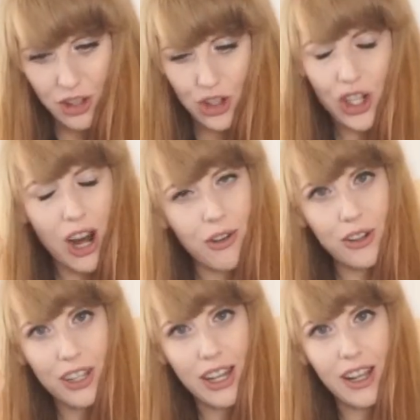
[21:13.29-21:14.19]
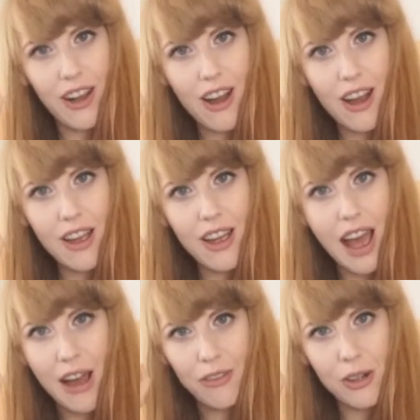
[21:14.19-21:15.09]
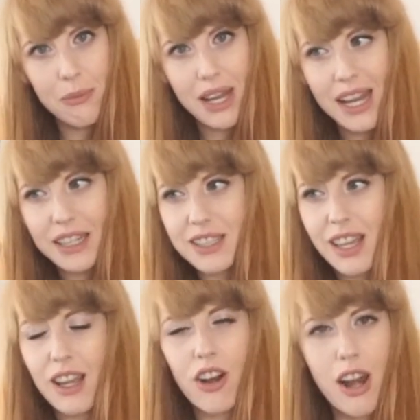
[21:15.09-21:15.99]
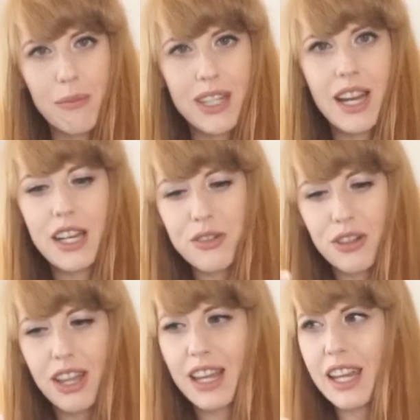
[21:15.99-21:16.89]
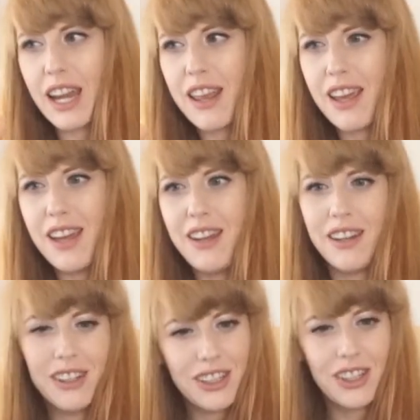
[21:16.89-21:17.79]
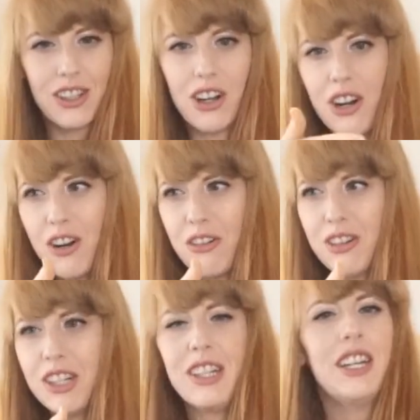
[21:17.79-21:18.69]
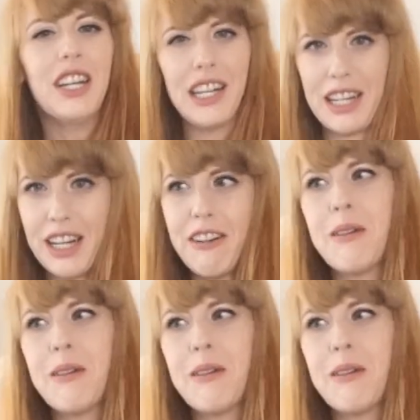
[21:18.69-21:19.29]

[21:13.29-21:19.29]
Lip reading: that first shower that I got after Beast, like, our MTIs were like, get in, go,